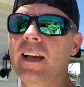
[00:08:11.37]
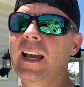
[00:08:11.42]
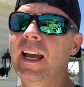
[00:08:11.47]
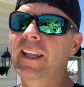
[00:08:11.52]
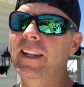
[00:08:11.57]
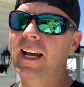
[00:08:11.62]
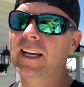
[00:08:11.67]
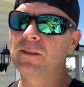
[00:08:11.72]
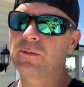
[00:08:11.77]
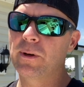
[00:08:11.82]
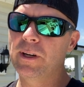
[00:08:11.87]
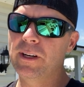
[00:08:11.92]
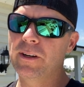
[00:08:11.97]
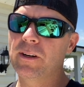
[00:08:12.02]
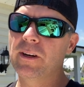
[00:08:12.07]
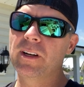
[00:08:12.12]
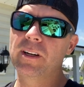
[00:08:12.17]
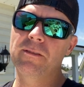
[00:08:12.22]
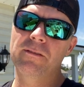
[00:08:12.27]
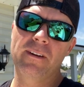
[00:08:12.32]
and that's where you're
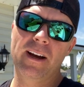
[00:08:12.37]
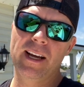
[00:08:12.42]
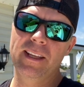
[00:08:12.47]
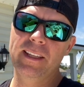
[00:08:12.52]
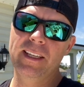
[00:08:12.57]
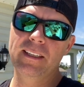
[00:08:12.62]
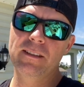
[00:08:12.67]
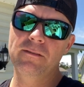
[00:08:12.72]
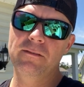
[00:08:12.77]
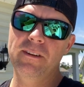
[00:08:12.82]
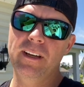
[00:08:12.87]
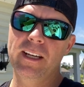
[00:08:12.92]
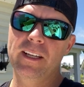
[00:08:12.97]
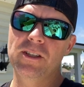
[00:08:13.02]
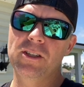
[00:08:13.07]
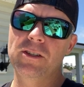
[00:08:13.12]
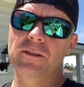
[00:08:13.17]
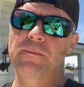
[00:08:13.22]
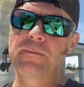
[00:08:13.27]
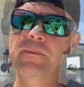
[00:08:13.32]
going to find these
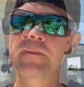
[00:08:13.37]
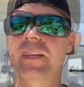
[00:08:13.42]
fish.